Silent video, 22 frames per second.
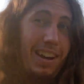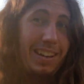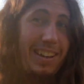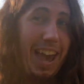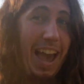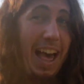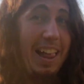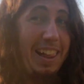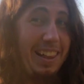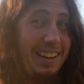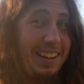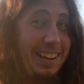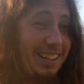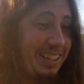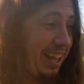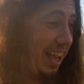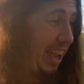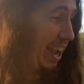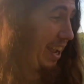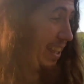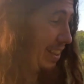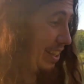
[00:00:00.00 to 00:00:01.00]
a gallon a
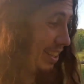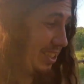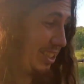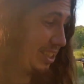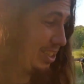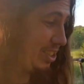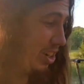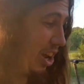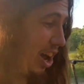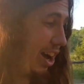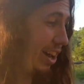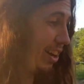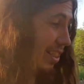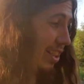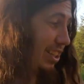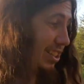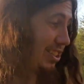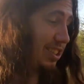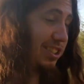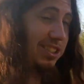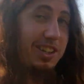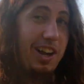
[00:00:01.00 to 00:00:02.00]
day. This is not
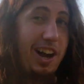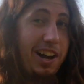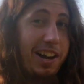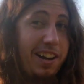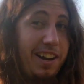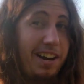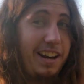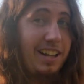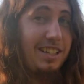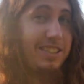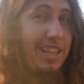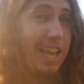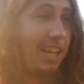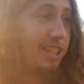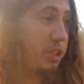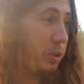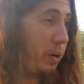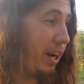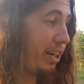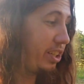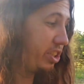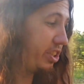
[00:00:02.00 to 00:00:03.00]
an
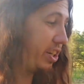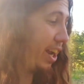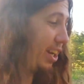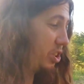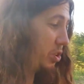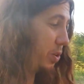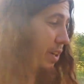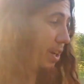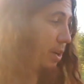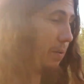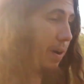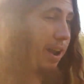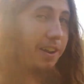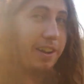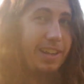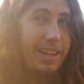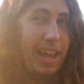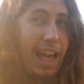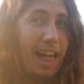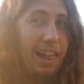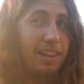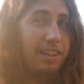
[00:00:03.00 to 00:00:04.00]
exaggeration. I drink around
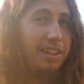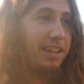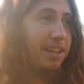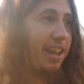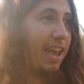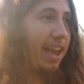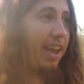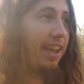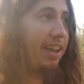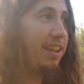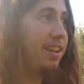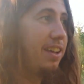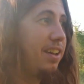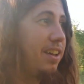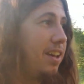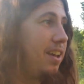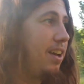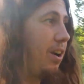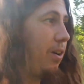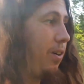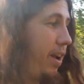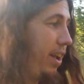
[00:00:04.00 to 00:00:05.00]
a gallon a day,
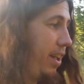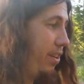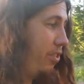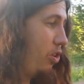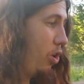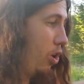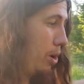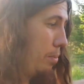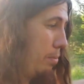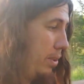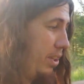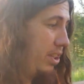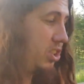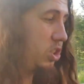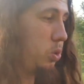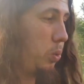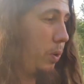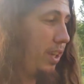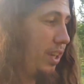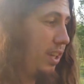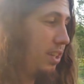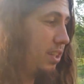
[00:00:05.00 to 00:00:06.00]
right? Normally
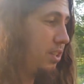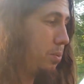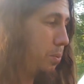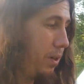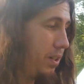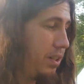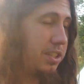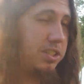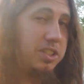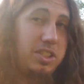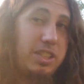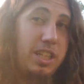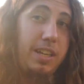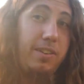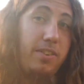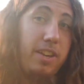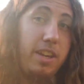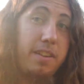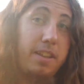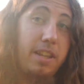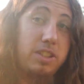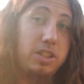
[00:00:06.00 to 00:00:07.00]
sweetened with the
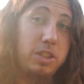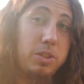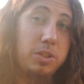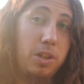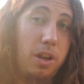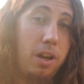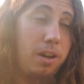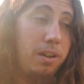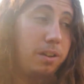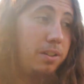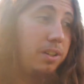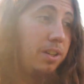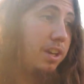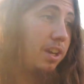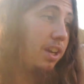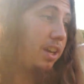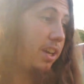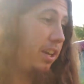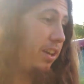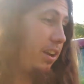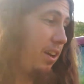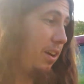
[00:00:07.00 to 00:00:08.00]
stevia that you saw.
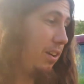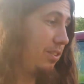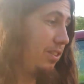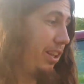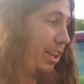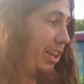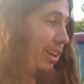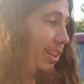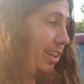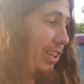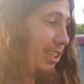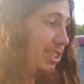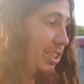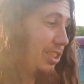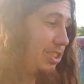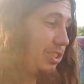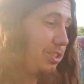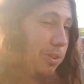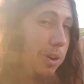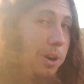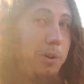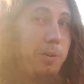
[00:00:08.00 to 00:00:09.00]
You know, literally
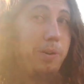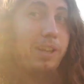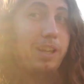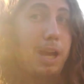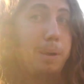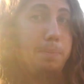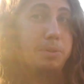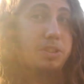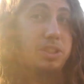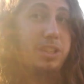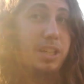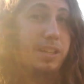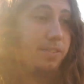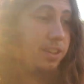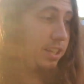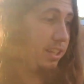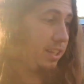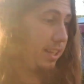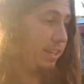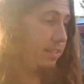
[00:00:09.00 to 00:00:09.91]
just throw in a couple stevia